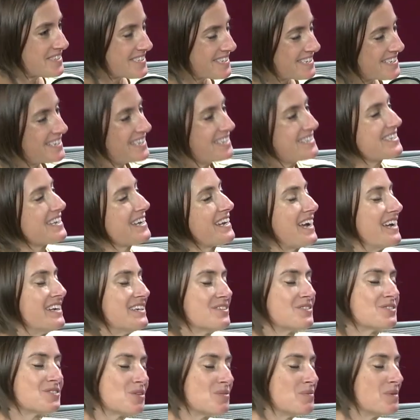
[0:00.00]
And it's like, I know
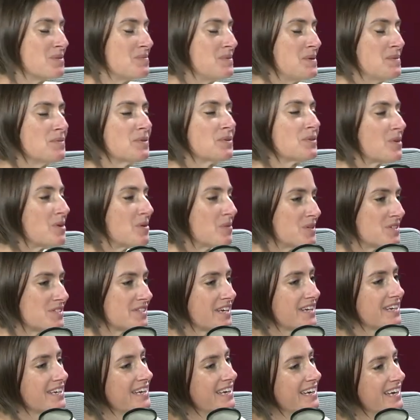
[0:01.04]
so many people are always
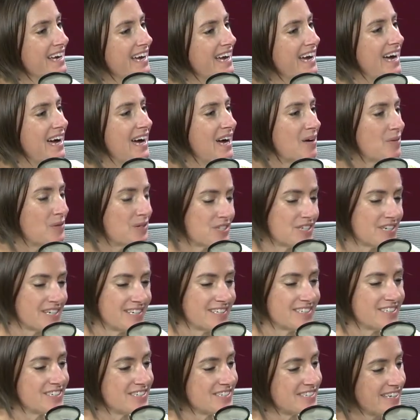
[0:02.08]
like, I wish I could
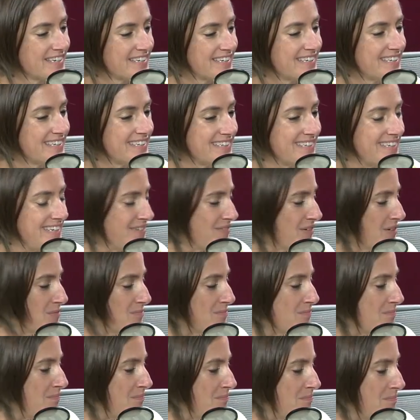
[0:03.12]
just like give it
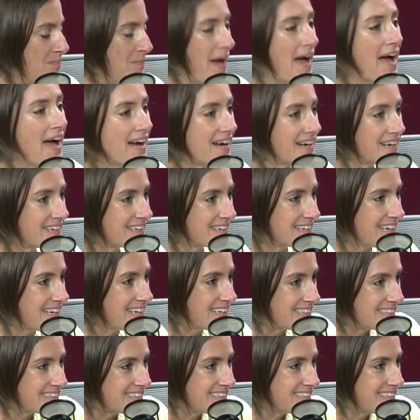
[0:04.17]
back,
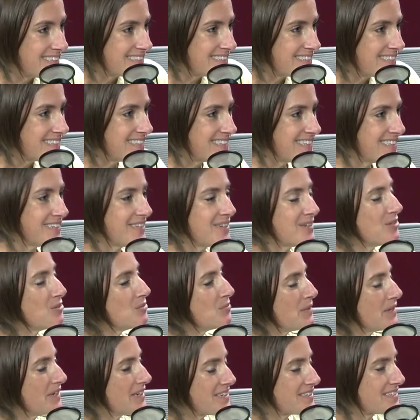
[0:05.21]
and
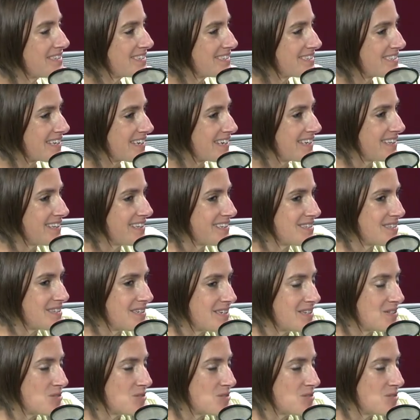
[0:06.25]
because it's like it's